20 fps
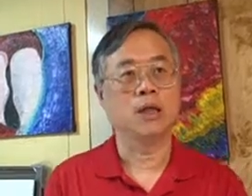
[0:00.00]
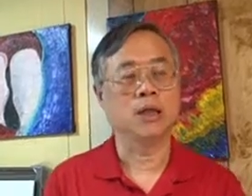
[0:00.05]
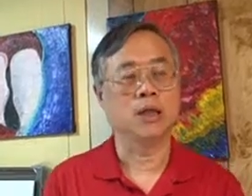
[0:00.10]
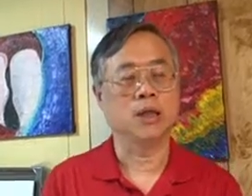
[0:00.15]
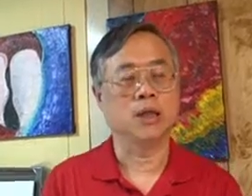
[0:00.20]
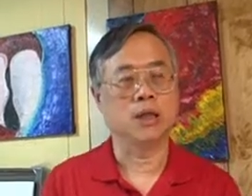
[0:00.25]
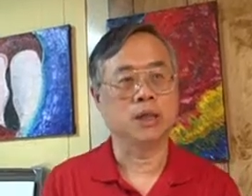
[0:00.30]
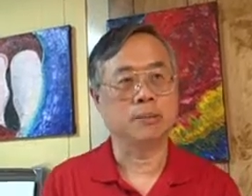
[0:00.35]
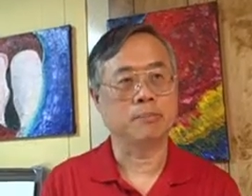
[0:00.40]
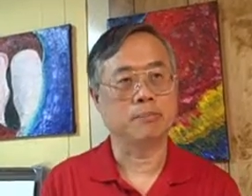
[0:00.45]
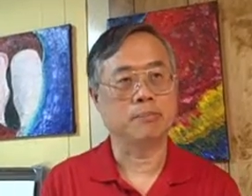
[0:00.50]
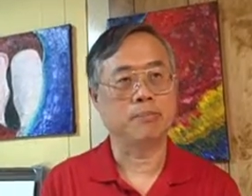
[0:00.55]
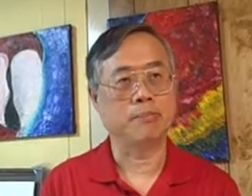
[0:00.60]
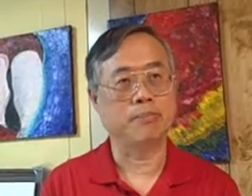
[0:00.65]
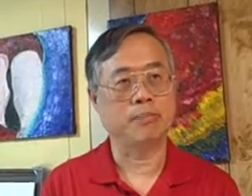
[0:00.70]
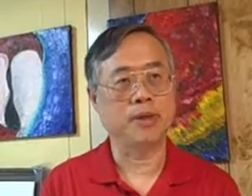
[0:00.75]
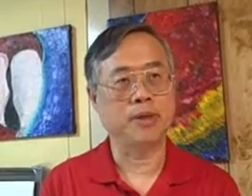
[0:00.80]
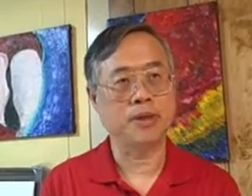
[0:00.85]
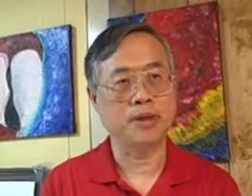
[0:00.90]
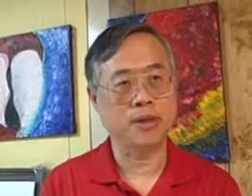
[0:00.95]
the
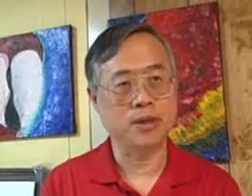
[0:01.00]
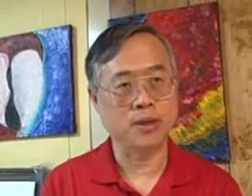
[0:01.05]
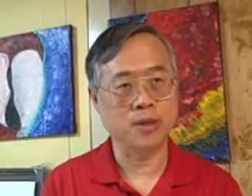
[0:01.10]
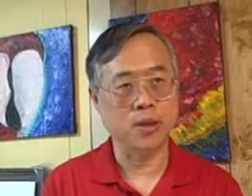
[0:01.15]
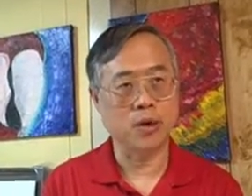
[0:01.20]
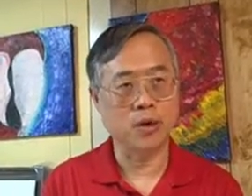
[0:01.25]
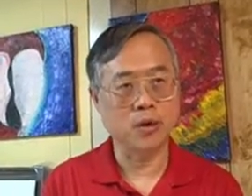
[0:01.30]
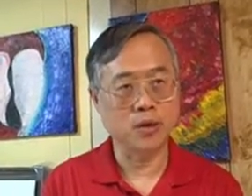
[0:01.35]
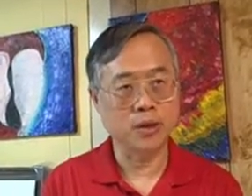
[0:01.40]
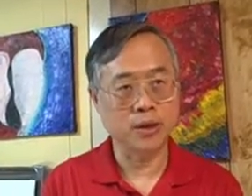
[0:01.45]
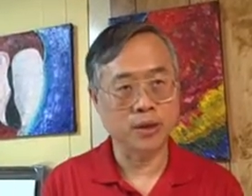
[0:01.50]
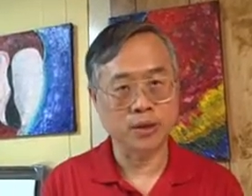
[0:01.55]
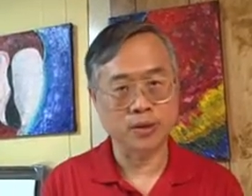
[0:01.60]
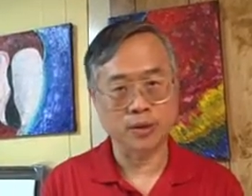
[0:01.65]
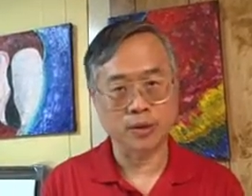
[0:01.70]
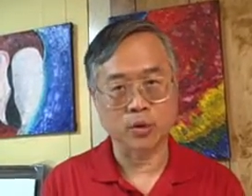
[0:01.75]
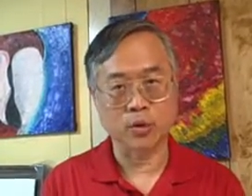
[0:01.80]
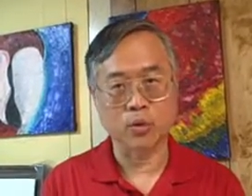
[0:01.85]
business owners